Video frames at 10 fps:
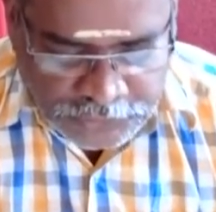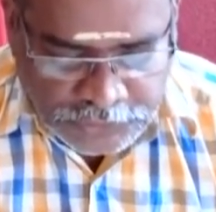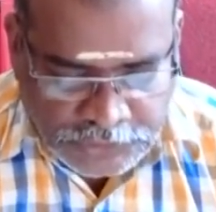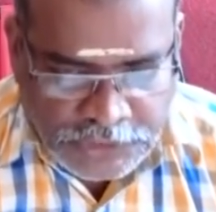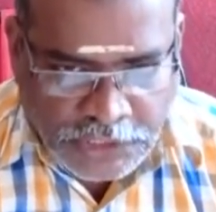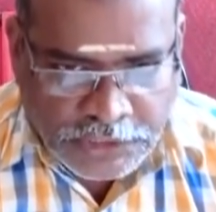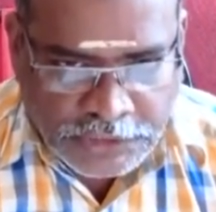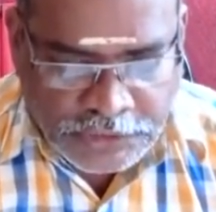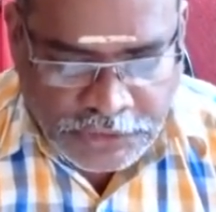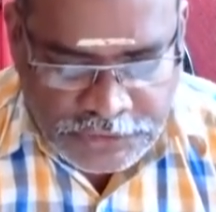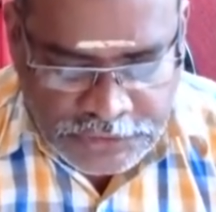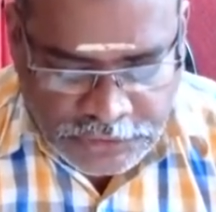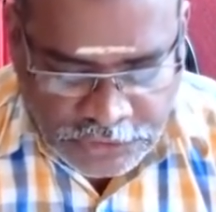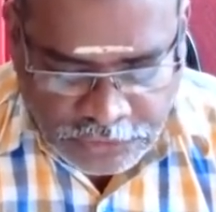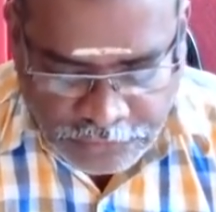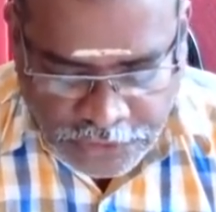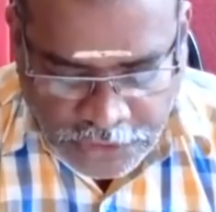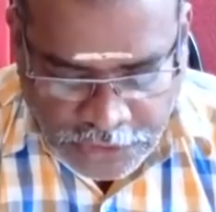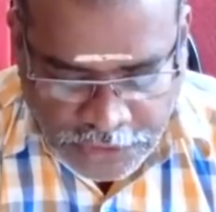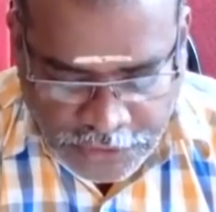The static is the
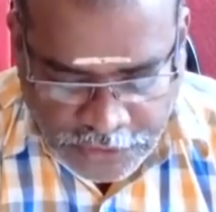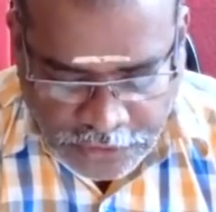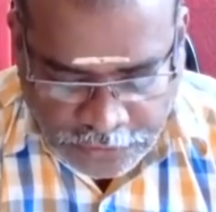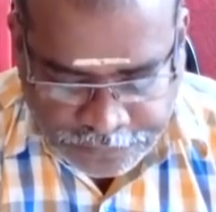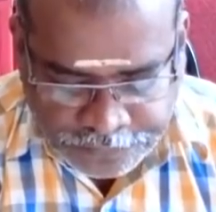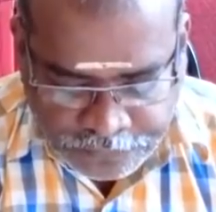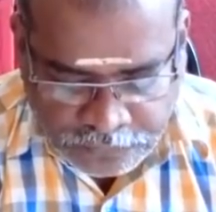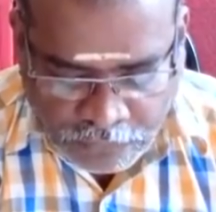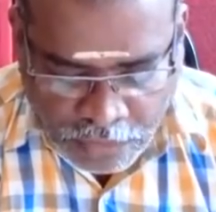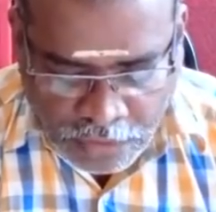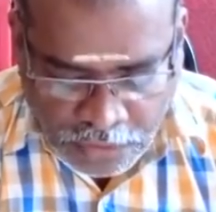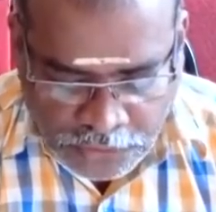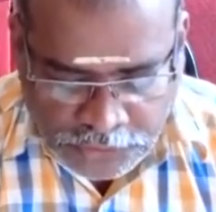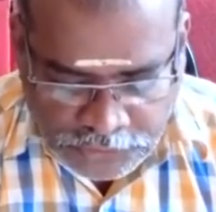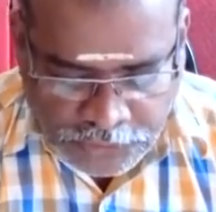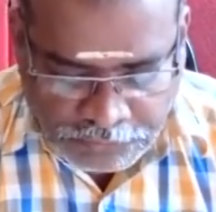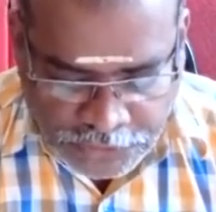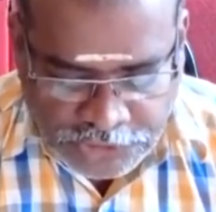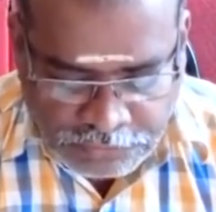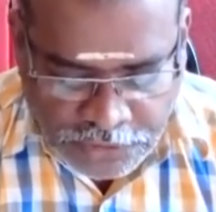numerical data. The
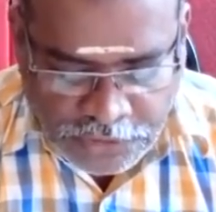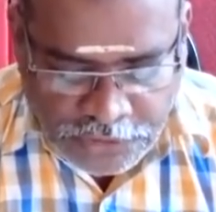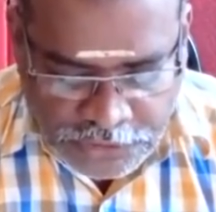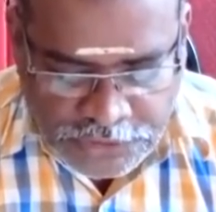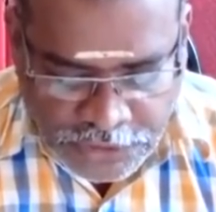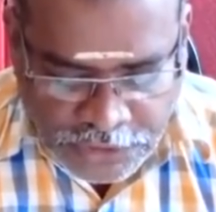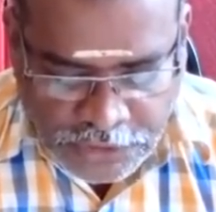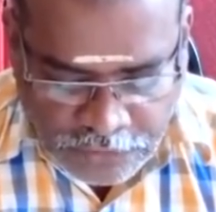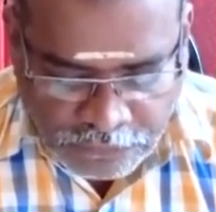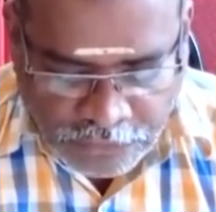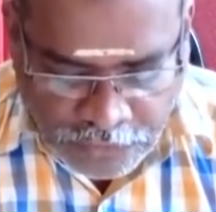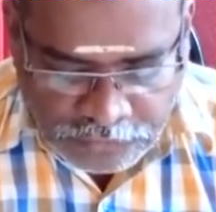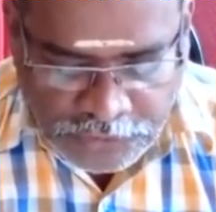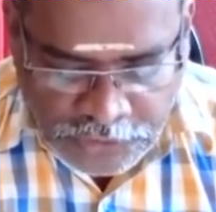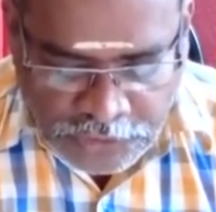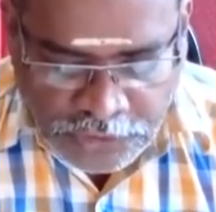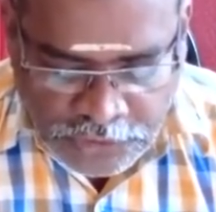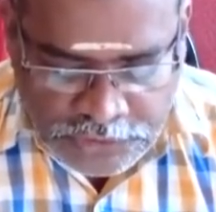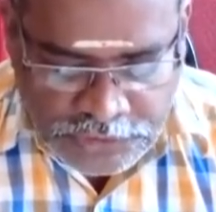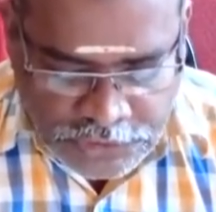measurement is taken from the
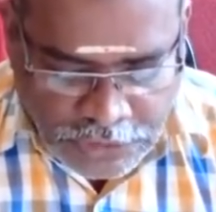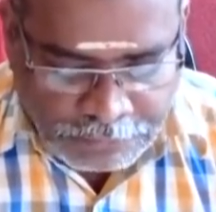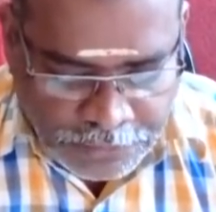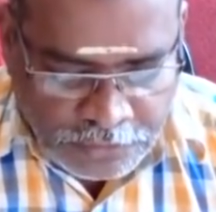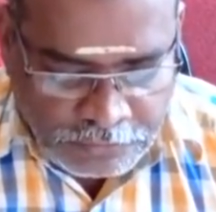sample